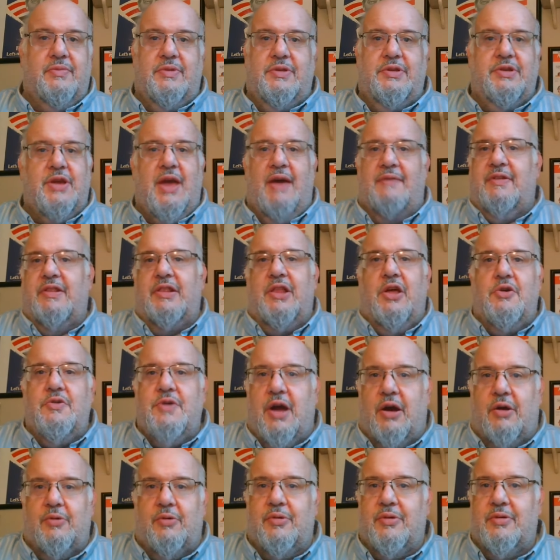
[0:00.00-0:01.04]
you have a
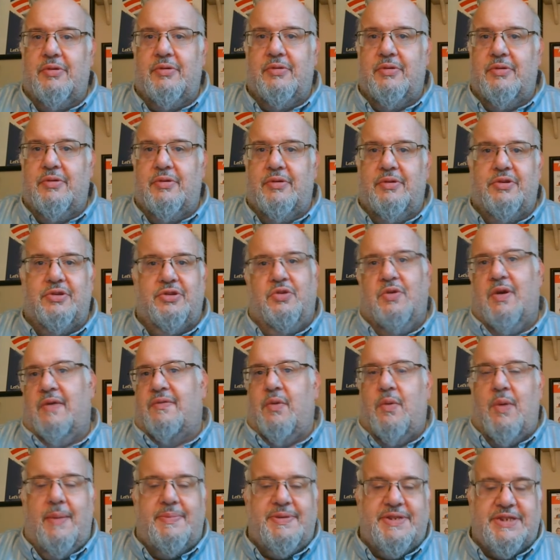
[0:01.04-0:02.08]
logo, you have
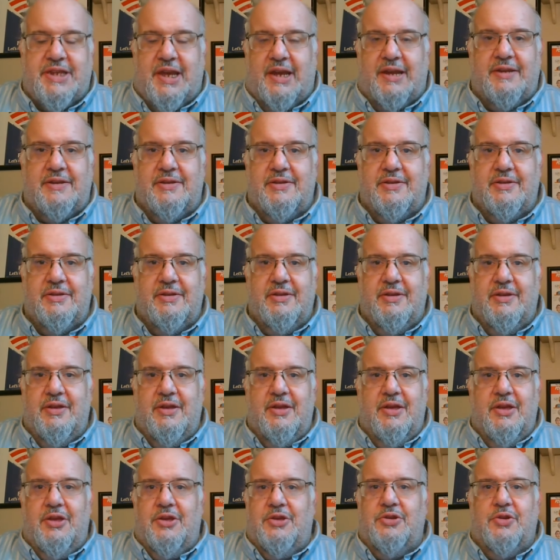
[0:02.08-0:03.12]
a website,
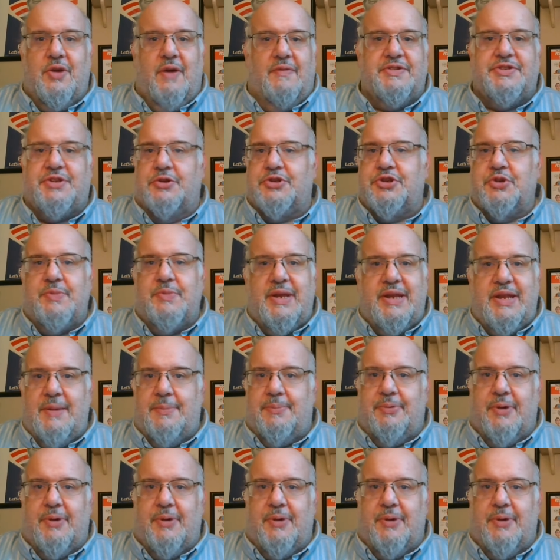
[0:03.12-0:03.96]
you have a social media